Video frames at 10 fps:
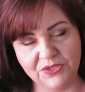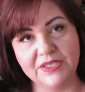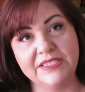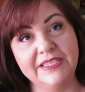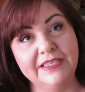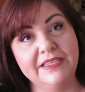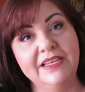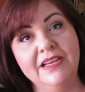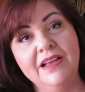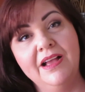So I
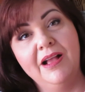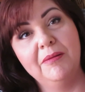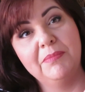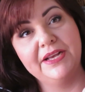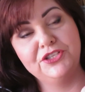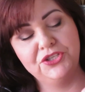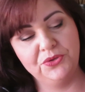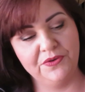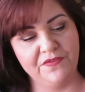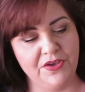did buy
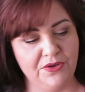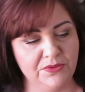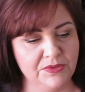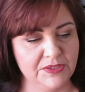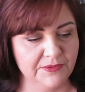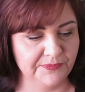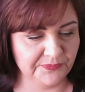2 of those,